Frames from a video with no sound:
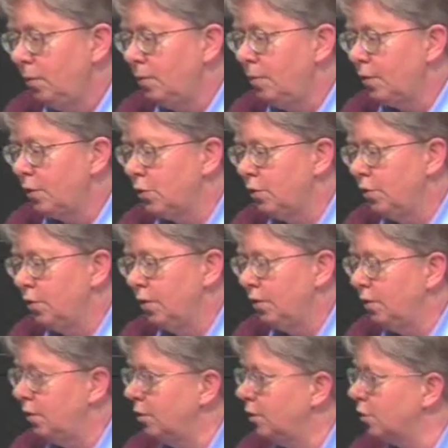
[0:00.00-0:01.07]
make sure
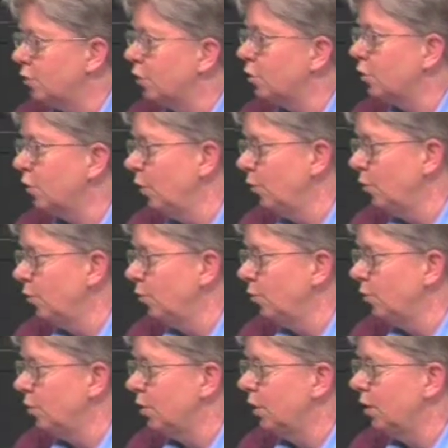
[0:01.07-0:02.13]
that it's
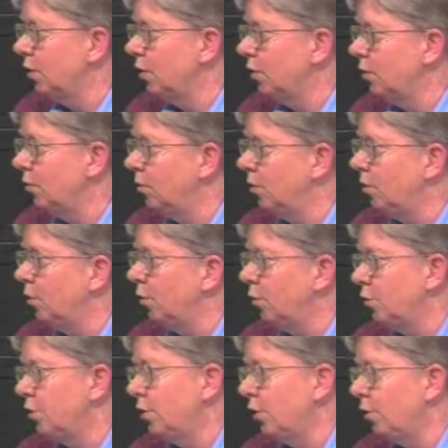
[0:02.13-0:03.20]
disclosed and, you know,
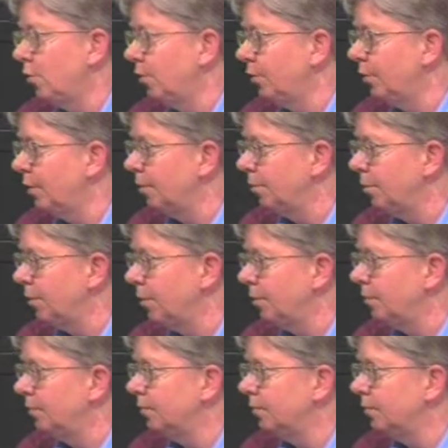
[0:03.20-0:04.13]
there's shareholder input.